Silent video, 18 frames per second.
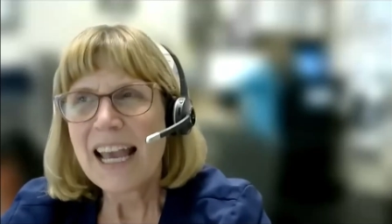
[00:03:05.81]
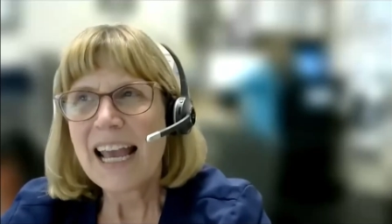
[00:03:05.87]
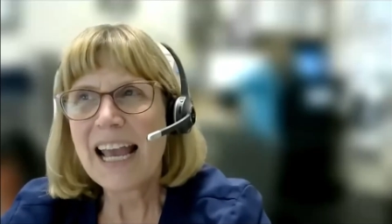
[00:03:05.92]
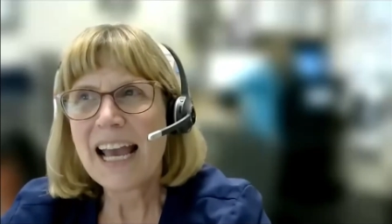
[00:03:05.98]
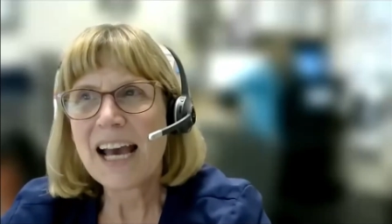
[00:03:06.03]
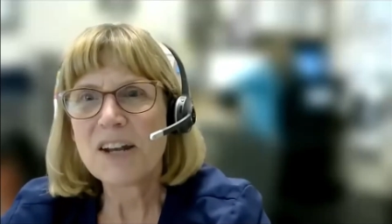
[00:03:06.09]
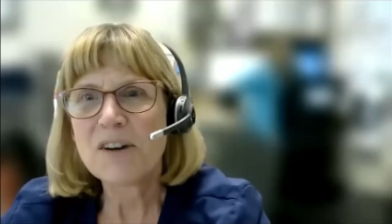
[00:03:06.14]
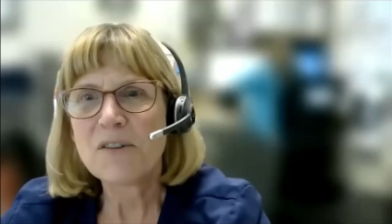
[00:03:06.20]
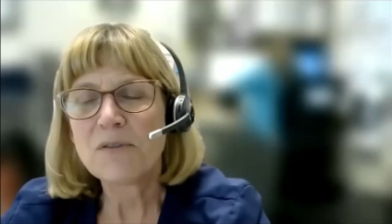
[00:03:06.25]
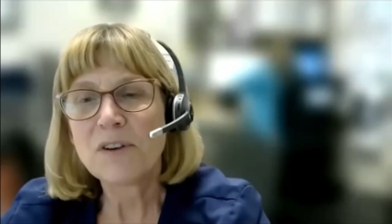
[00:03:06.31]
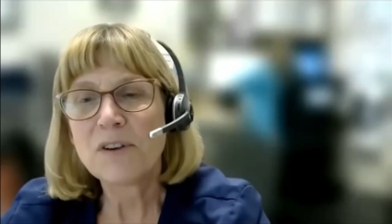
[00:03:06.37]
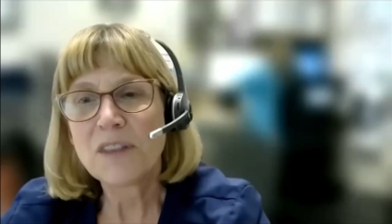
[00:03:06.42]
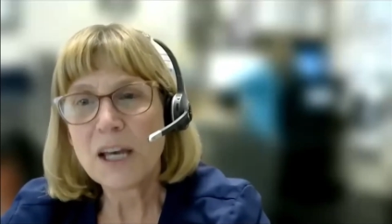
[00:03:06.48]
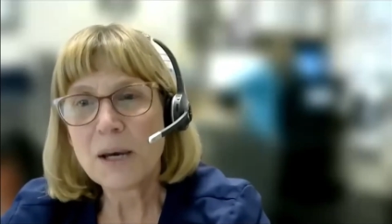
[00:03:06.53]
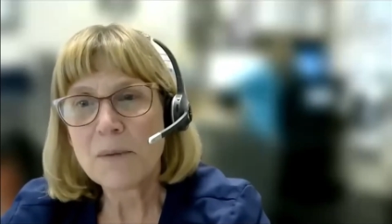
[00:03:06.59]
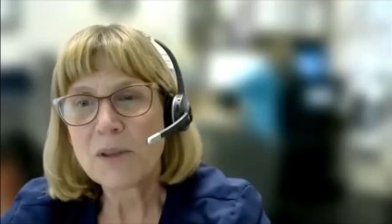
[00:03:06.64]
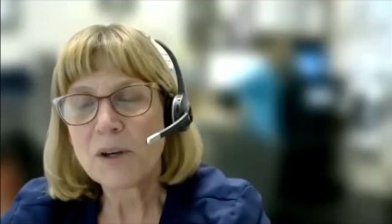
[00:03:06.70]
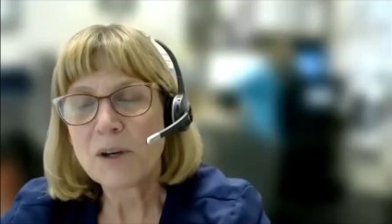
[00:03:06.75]
And for
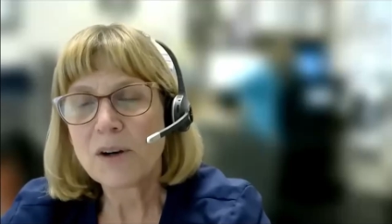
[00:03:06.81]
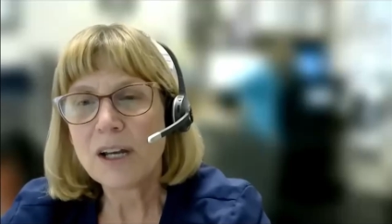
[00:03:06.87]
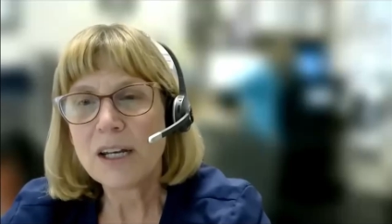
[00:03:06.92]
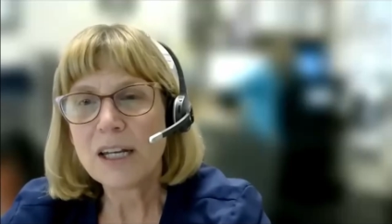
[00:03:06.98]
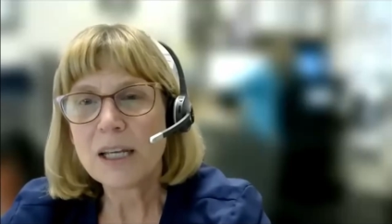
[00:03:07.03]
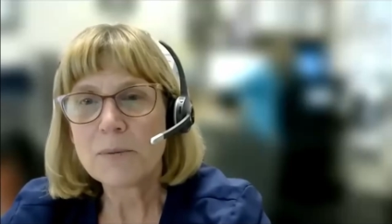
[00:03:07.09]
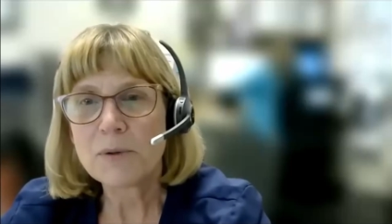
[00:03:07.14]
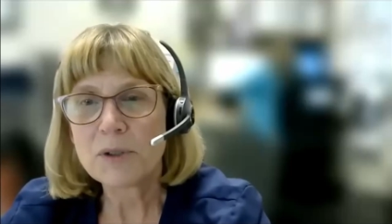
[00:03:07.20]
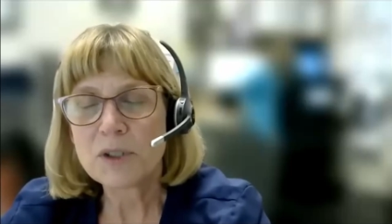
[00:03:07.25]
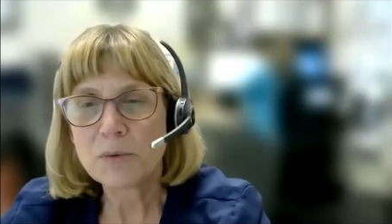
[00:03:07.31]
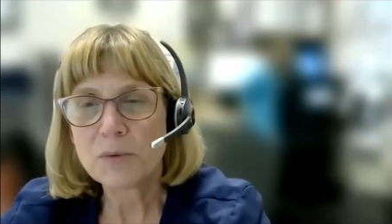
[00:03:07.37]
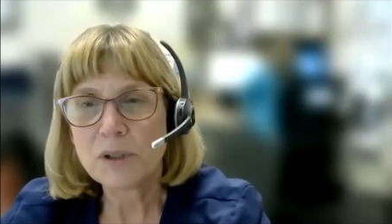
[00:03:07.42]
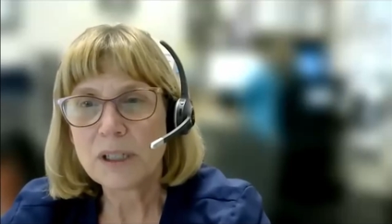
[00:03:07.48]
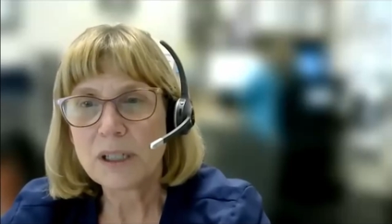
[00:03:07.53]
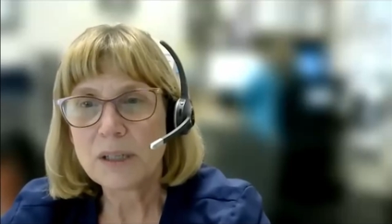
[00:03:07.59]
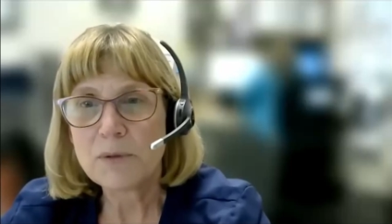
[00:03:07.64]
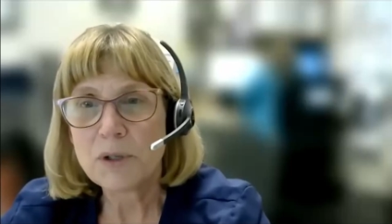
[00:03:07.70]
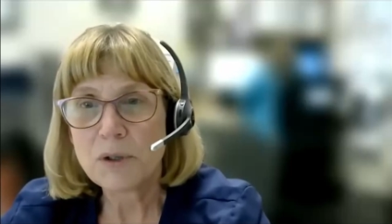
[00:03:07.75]
them, they're unable to
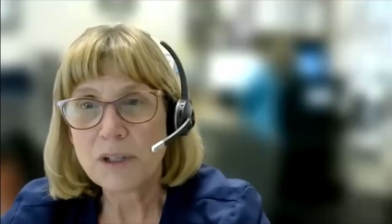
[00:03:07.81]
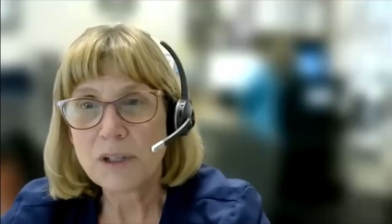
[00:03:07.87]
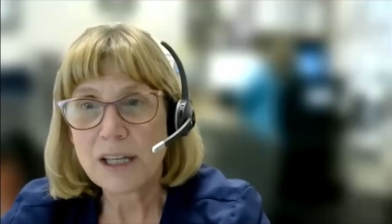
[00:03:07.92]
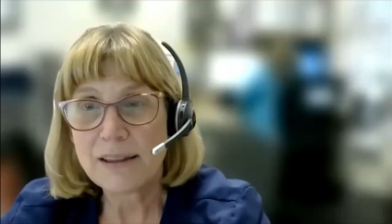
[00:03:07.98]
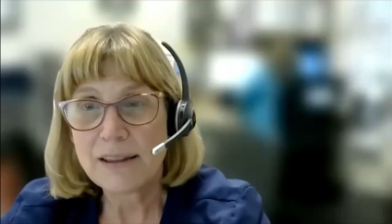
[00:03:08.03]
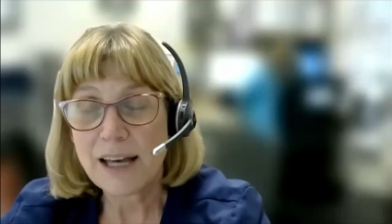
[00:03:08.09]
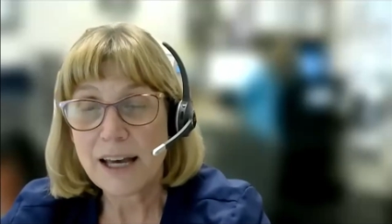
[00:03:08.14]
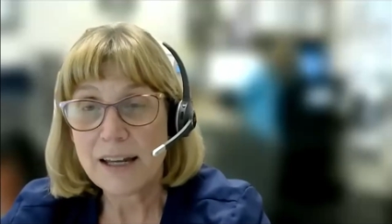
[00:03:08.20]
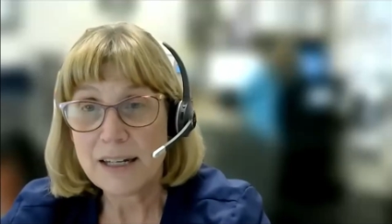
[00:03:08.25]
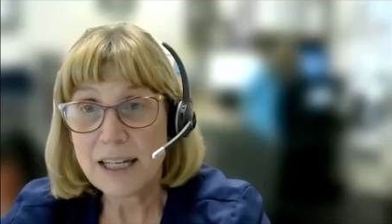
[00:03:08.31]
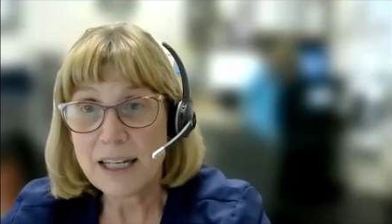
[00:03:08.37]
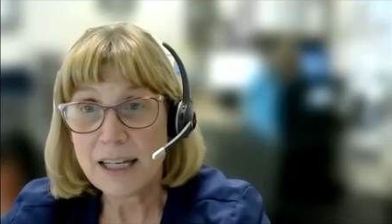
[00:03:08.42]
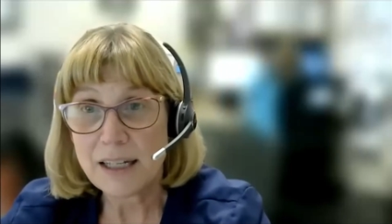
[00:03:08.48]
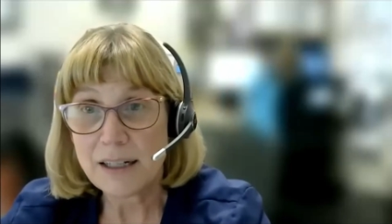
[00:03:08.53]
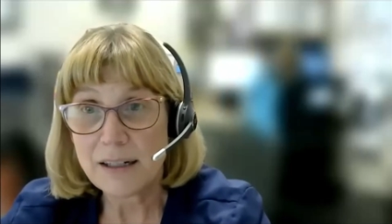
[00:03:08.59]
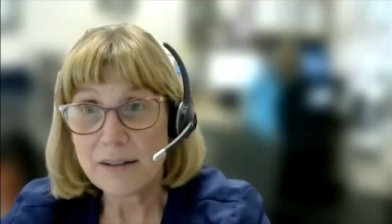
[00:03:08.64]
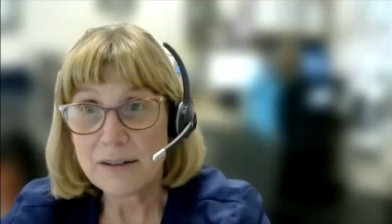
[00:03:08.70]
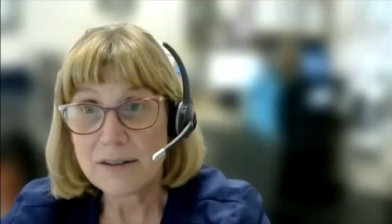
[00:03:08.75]
really communicate that
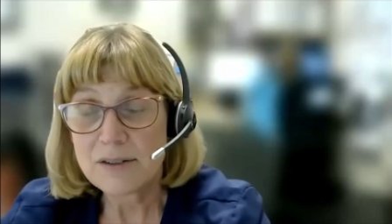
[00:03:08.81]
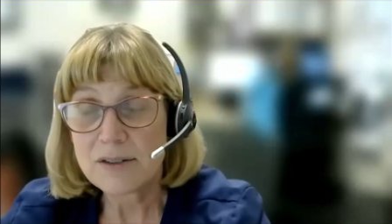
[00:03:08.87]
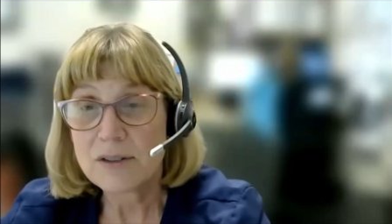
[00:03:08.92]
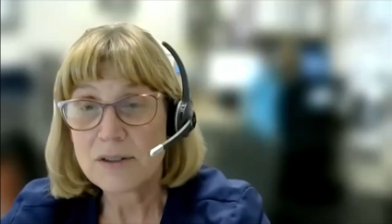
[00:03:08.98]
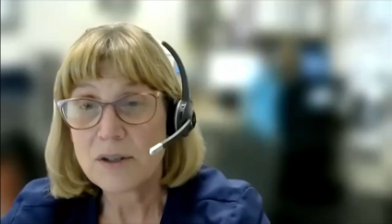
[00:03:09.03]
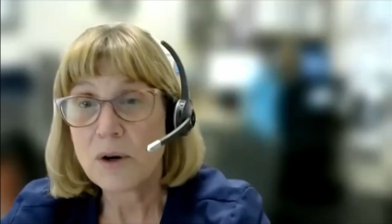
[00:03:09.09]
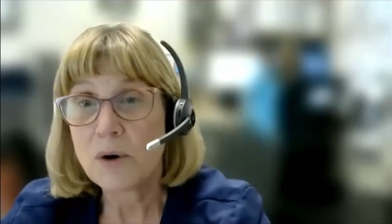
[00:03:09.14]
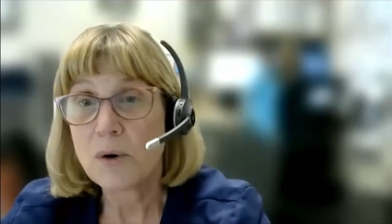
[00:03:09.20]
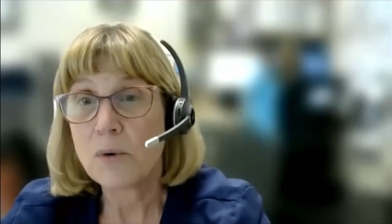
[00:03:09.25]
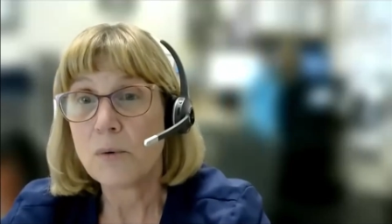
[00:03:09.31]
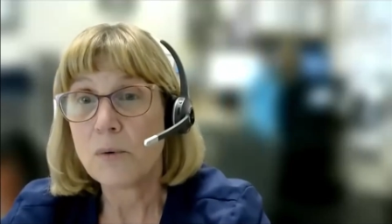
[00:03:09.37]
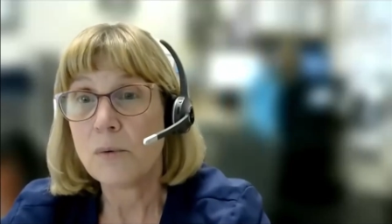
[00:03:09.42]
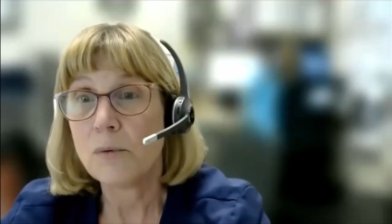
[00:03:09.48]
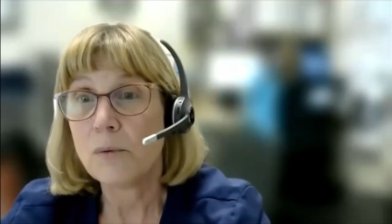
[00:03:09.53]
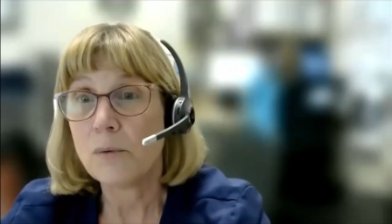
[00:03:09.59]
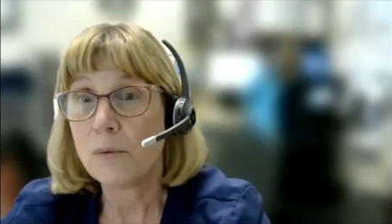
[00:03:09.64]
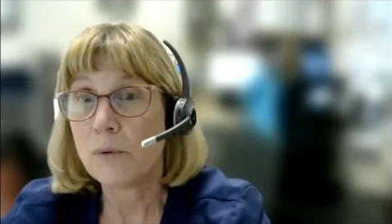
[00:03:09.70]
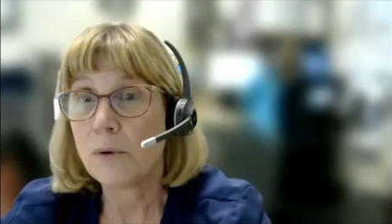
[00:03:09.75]
need. So
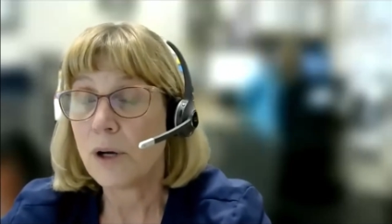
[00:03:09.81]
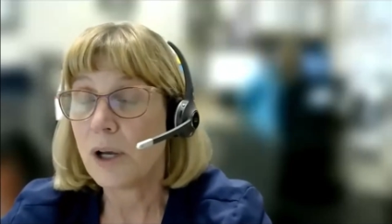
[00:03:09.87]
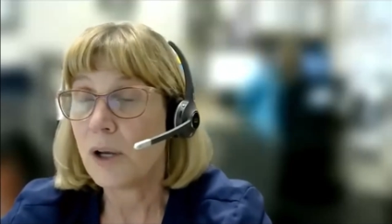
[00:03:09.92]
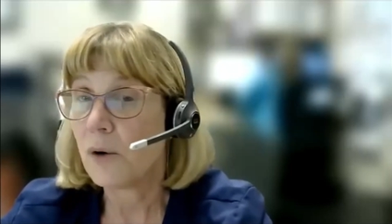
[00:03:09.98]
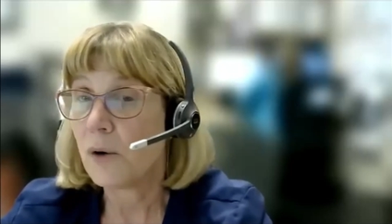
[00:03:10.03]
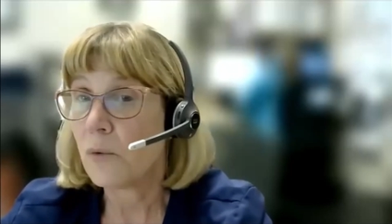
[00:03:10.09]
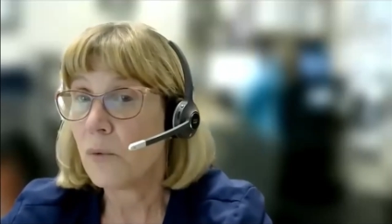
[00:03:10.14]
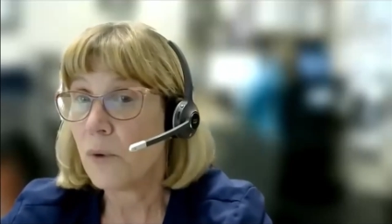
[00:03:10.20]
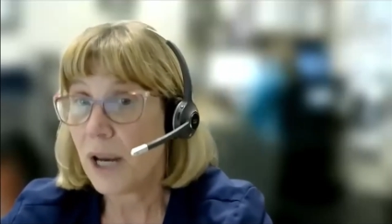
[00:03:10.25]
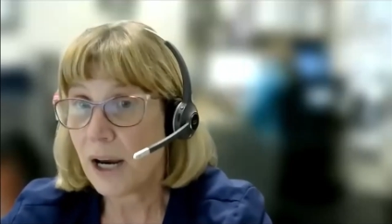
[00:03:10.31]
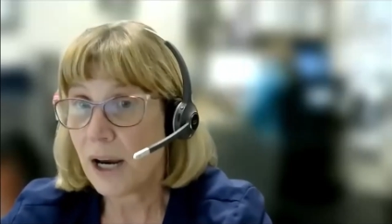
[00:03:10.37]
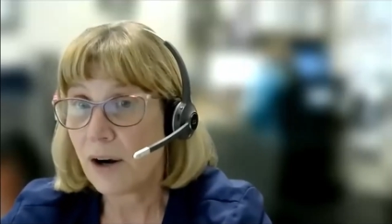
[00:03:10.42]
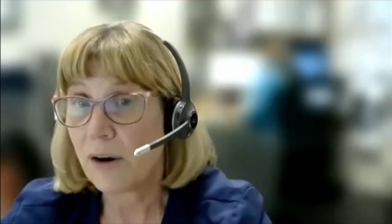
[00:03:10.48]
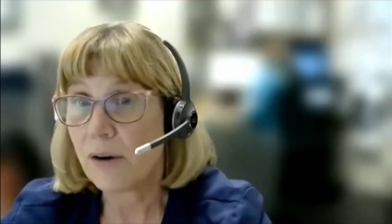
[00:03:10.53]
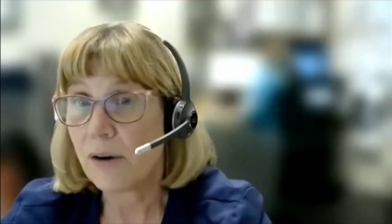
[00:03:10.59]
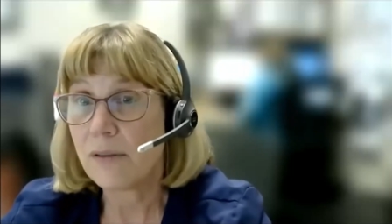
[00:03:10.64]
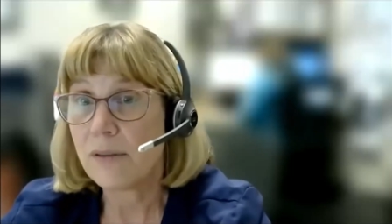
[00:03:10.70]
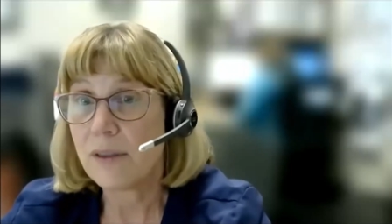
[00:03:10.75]
we're
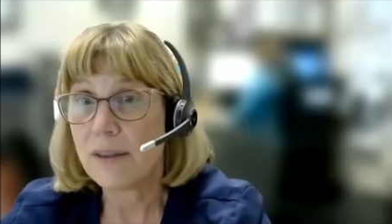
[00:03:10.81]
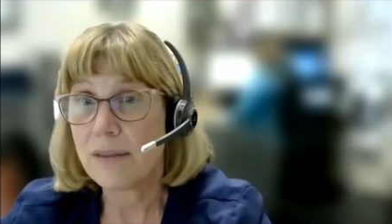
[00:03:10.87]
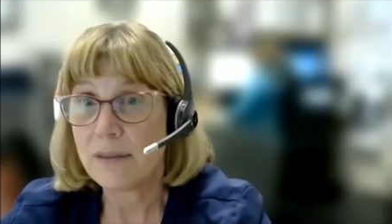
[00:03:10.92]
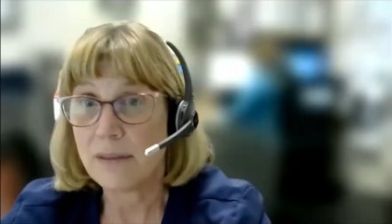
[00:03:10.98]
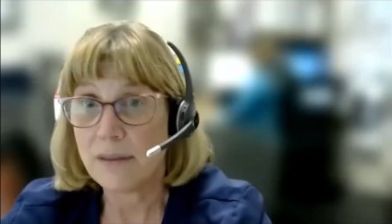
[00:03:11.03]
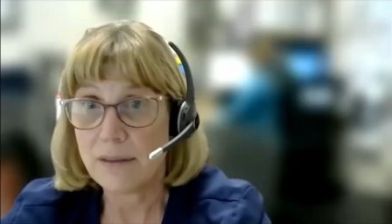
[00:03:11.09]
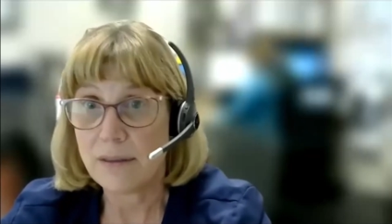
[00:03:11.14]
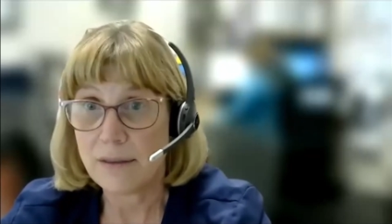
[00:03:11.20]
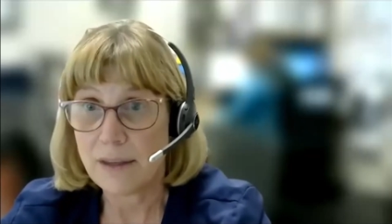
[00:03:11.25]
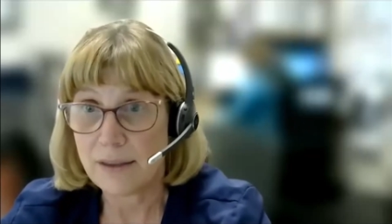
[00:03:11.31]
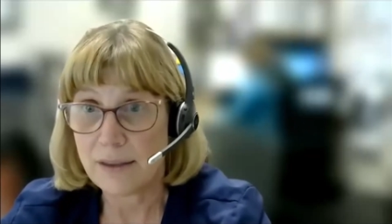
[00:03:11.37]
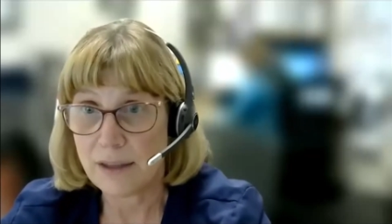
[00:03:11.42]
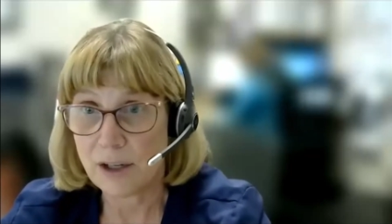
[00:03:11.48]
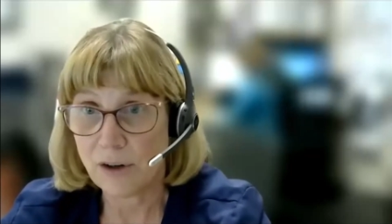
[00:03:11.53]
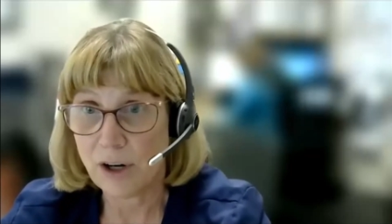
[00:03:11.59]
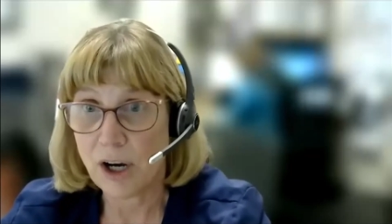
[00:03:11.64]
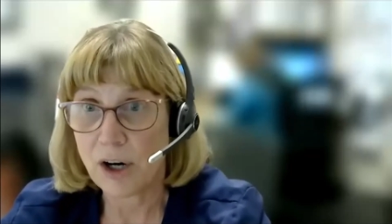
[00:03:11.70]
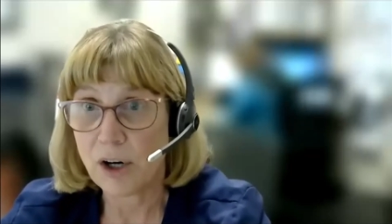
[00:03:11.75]
unaware that
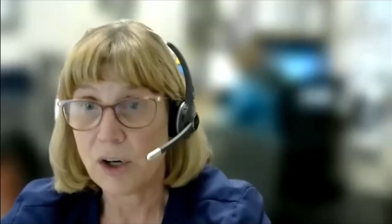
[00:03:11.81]
they're